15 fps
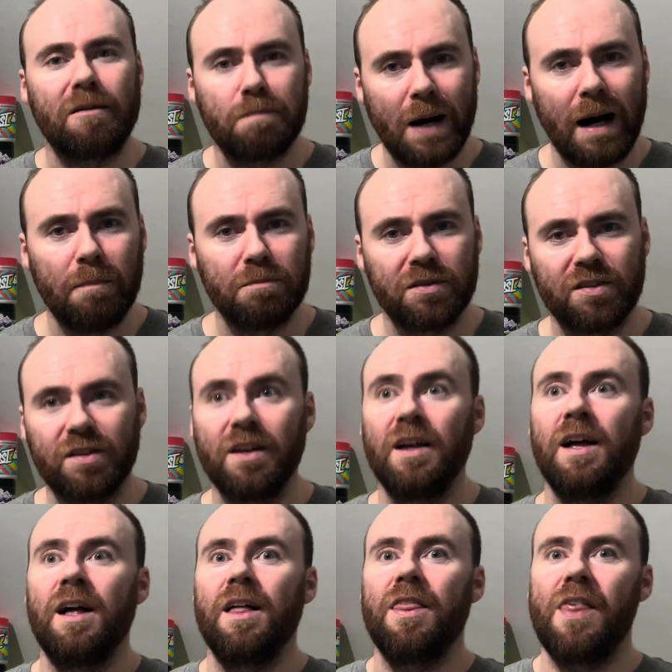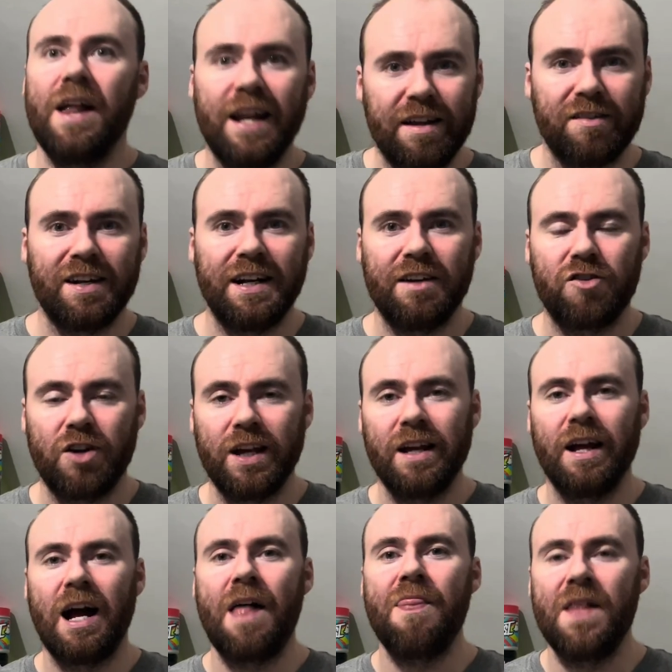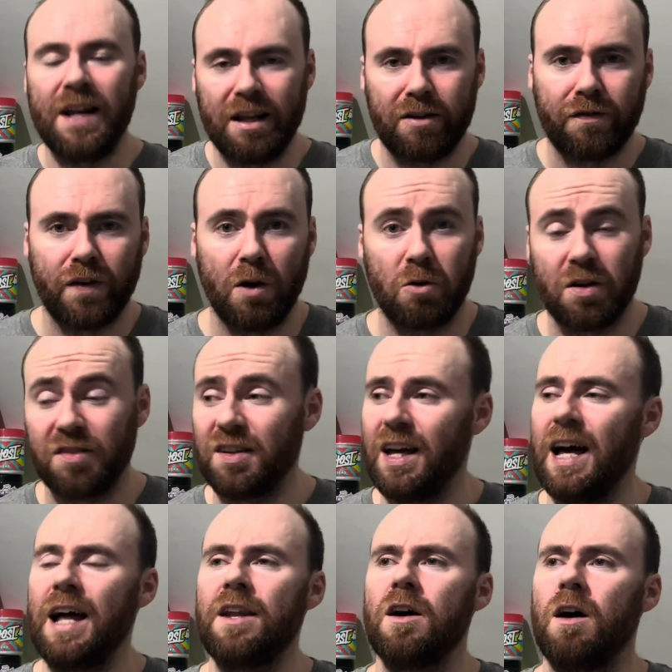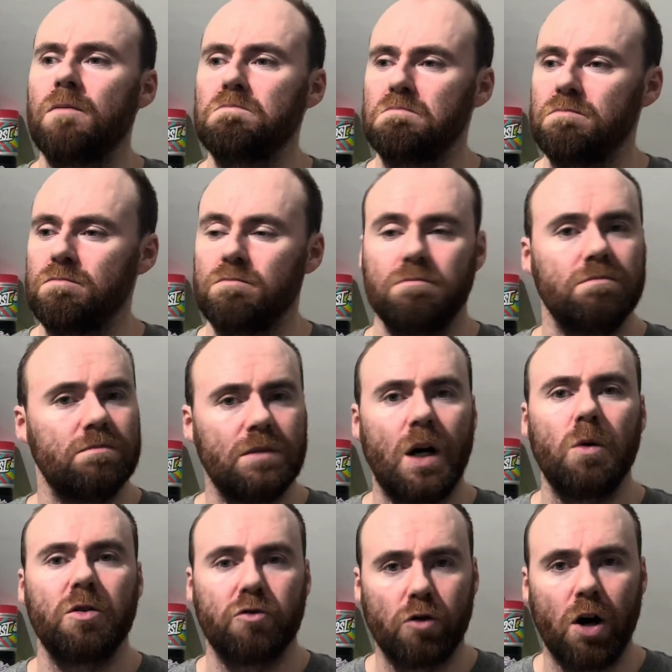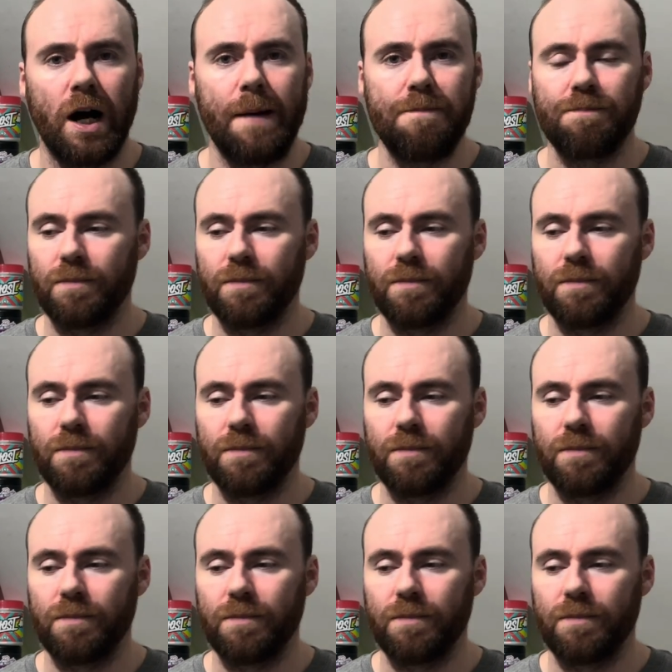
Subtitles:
pumps, then it's energy, and then it's focus. And I was right.